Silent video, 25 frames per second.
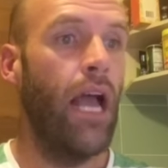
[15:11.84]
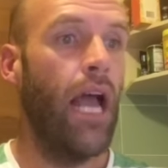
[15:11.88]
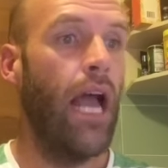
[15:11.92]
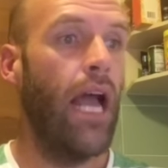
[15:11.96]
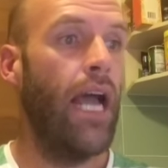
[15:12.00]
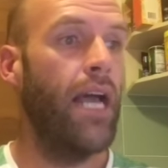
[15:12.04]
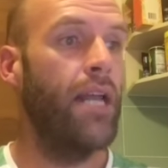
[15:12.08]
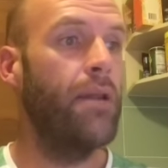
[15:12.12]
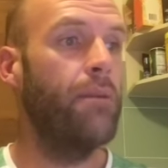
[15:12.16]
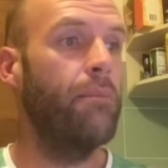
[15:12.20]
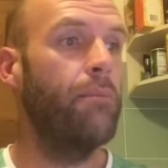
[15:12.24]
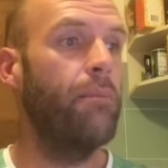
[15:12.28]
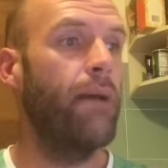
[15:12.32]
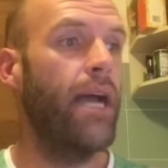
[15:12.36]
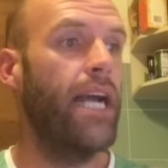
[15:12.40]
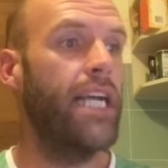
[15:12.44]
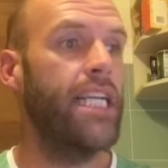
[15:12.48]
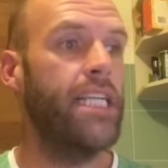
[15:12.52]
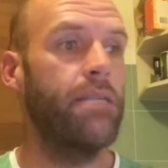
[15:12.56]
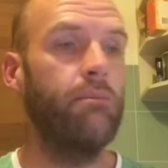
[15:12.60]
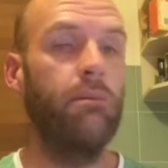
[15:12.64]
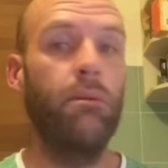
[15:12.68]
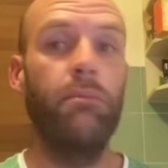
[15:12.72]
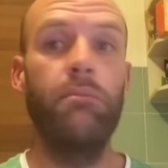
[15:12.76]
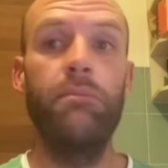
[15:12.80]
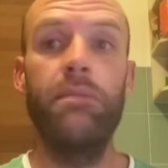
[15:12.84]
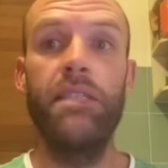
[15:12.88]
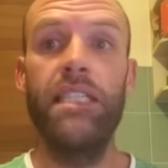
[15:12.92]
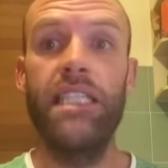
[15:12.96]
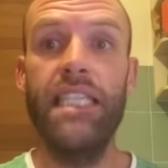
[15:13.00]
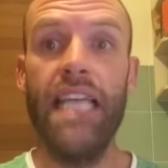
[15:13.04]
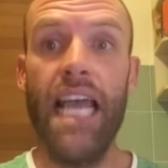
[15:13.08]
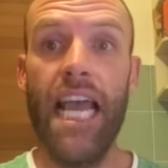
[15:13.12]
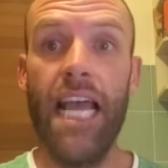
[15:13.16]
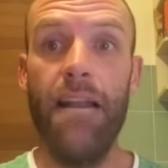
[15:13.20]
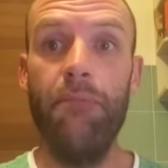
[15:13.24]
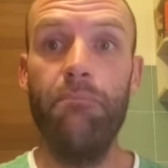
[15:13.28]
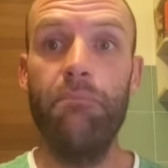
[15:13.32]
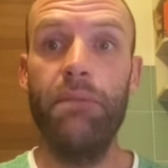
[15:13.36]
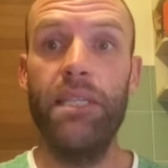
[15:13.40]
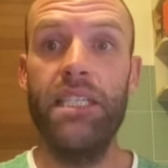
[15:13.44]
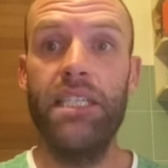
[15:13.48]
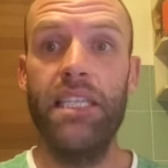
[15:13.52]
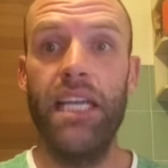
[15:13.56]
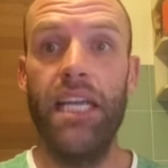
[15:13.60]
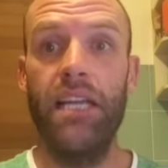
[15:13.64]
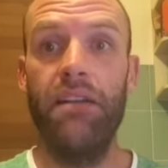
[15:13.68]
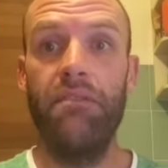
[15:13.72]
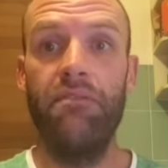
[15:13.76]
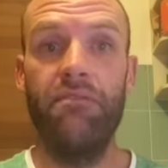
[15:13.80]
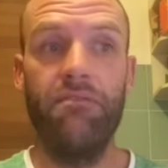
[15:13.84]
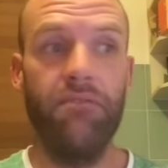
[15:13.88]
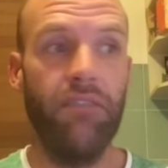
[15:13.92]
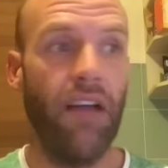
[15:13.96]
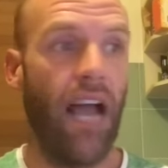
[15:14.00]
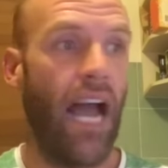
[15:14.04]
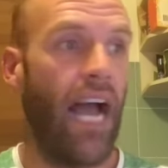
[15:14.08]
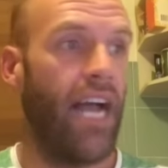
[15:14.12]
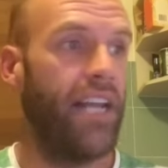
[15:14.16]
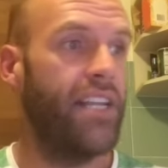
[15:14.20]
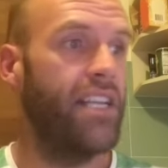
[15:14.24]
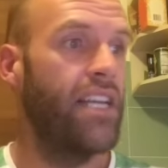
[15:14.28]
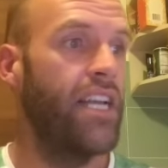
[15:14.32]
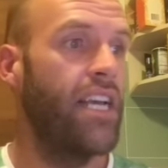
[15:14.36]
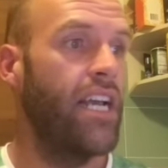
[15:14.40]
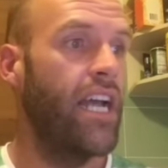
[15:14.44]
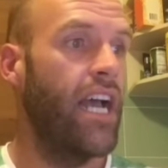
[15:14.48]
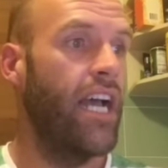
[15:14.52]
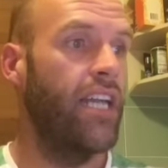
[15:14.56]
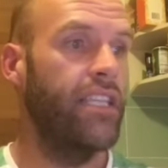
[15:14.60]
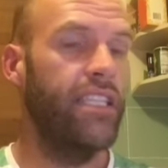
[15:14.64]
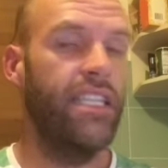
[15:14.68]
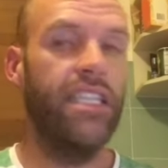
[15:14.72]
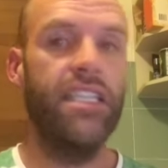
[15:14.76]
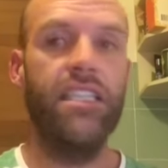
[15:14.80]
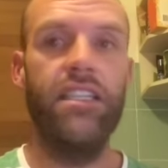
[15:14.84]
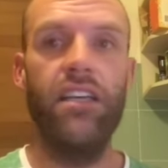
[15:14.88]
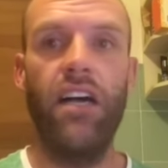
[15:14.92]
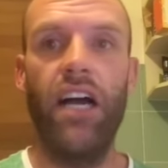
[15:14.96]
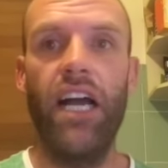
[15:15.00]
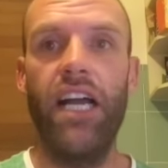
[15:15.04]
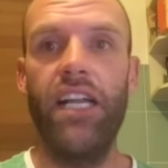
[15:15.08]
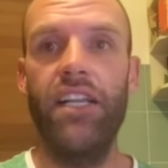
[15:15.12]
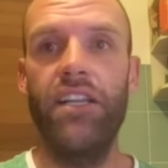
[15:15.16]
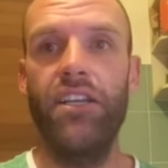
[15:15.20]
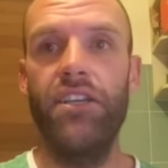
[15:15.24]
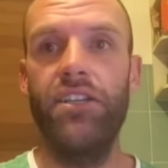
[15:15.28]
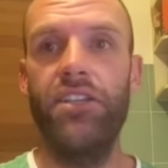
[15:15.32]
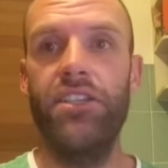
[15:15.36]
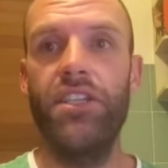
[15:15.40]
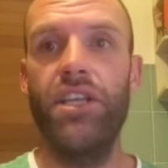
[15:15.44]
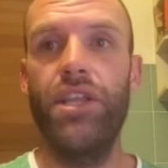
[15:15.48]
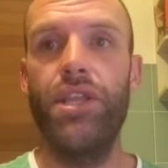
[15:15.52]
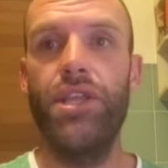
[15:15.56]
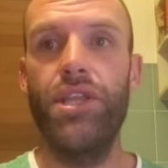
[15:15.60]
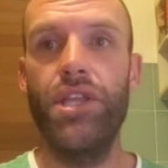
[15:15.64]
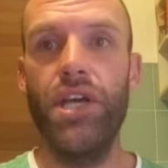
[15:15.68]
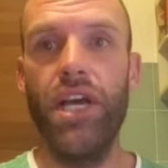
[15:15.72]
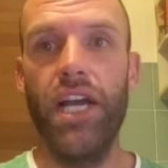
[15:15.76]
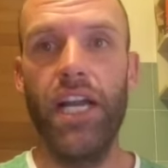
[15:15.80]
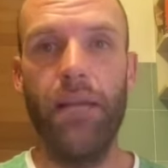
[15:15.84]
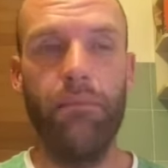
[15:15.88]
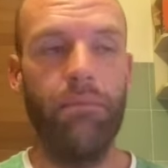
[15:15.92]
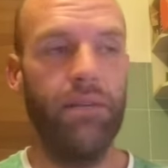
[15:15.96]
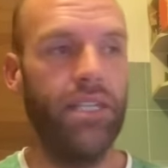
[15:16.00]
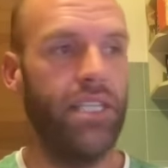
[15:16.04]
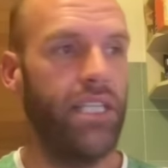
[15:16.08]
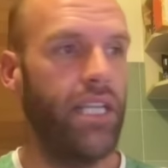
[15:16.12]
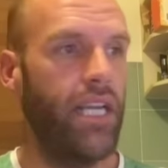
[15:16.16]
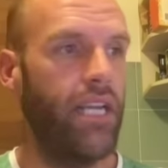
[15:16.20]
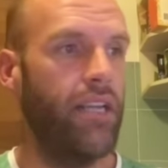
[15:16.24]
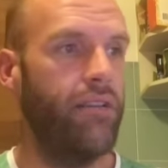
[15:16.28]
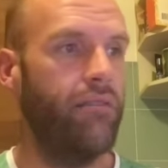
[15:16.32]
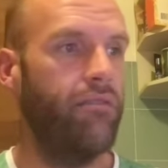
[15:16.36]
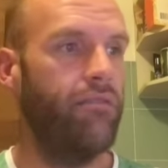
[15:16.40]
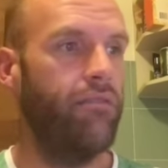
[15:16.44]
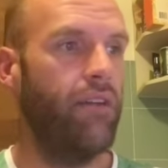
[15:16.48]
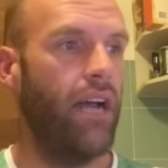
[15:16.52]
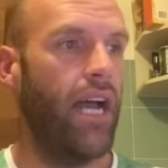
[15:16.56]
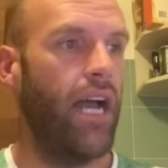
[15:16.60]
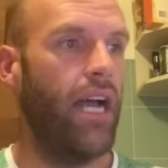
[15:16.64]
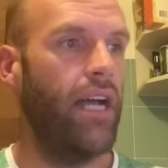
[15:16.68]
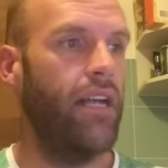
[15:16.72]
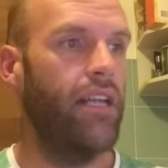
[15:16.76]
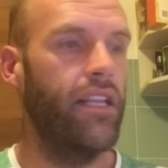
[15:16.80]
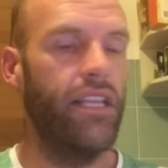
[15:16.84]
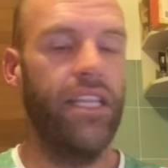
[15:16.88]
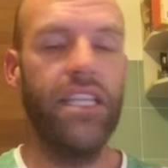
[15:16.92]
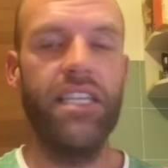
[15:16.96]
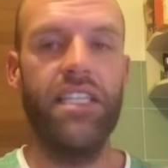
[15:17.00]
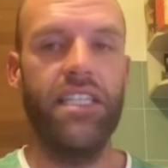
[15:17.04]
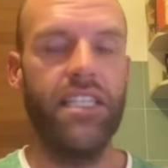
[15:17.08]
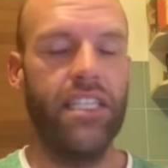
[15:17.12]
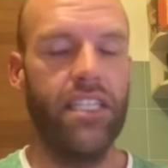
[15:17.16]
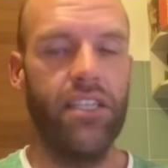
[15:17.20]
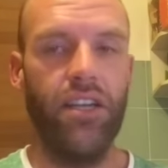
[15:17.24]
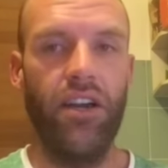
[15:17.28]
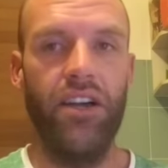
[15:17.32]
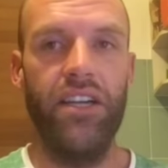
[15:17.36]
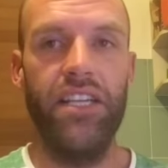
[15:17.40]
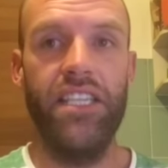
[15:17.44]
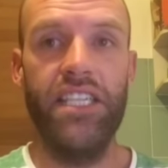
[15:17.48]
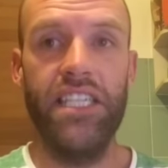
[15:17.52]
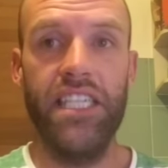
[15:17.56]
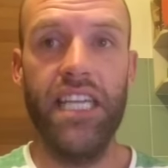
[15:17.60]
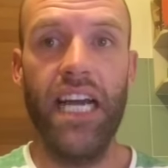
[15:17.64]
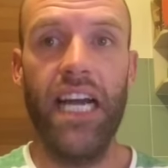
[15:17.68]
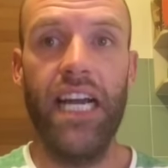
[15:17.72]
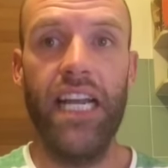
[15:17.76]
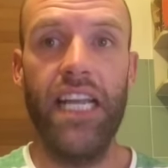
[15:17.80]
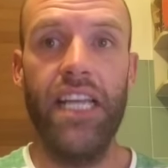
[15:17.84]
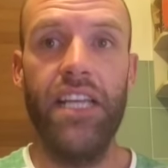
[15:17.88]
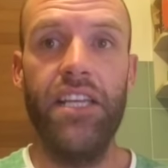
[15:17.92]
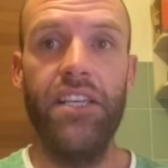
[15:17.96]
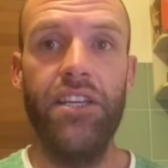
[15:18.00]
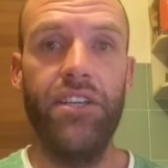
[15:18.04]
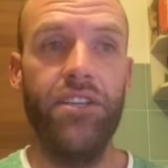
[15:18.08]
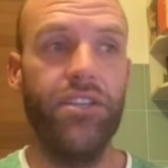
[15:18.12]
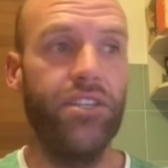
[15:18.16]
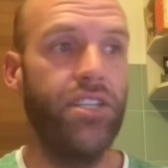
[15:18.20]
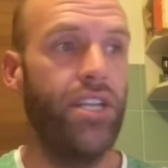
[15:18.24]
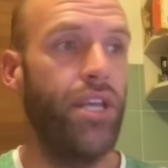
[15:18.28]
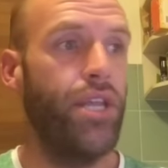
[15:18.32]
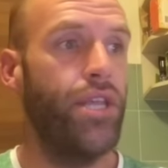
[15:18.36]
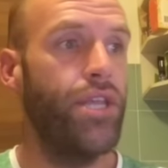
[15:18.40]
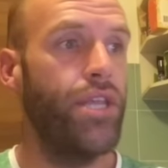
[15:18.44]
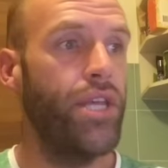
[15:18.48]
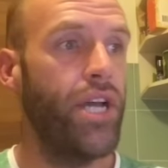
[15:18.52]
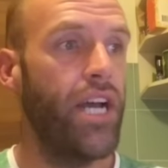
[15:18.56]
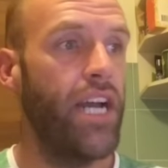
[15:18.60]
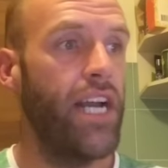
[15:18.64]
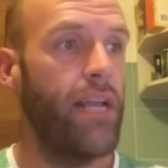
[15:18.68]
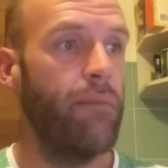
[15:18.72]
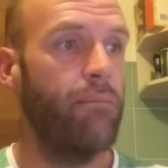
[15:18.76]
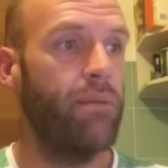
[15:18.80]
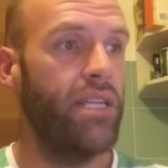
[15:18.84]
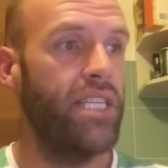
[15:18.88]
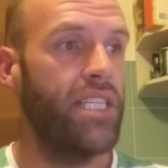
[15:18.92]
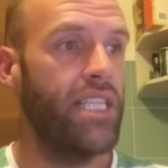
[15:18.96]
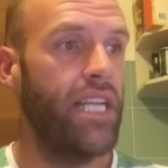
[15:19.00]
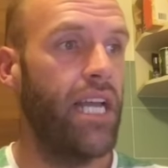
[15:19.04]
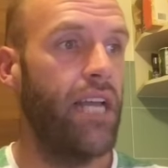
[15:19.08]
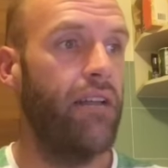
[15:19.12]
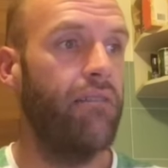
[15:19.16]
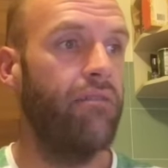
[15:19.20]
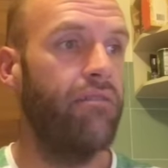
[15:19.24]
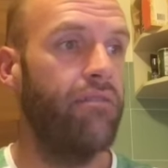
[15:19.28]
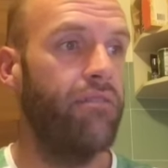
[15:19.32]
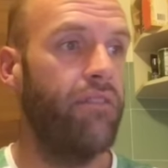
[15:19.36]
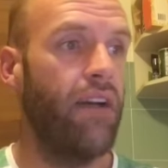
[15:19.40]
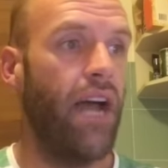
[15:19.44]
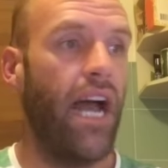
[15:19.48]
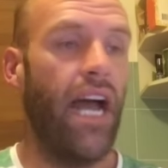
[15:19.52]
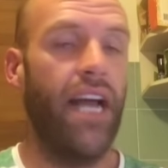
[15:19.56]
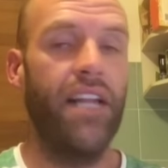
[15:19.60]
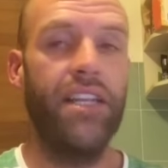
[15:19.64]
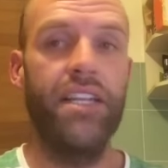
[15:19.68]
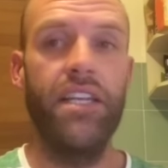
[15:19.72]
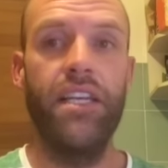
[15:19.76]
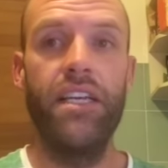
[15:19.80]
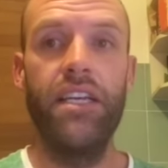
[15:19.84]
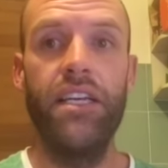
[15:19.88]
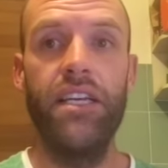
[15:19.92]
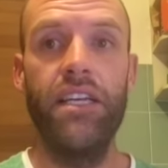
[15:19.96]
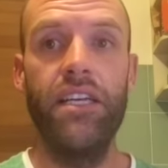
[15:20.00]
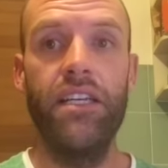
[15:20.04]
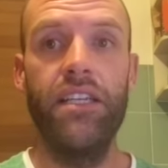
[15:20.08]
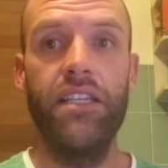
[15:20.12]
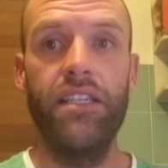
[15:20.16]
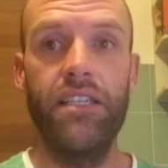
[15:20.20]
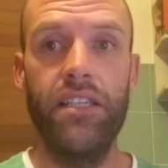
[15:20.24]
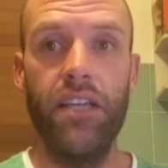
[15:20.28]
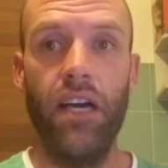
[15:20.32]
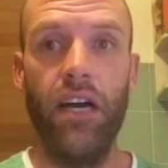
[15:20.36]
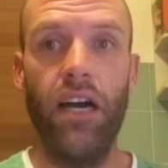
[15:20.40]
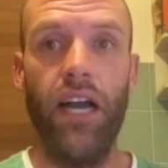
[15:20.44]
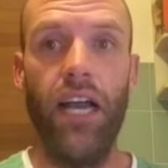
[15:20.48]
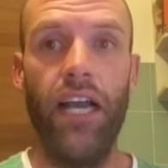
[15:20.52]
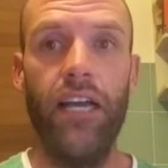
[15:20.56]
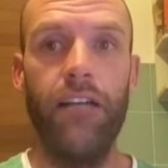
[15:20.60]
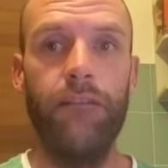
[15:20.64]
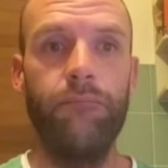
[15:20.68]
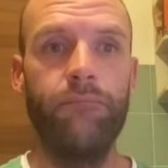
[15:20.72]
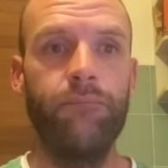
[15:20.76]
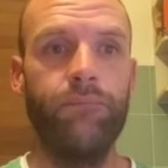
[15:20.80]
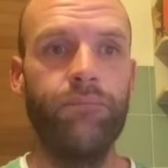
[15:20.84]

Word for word: and maximum 10% fat. And this diet used a 30% fat, this sorry, study used a 30% fat diet.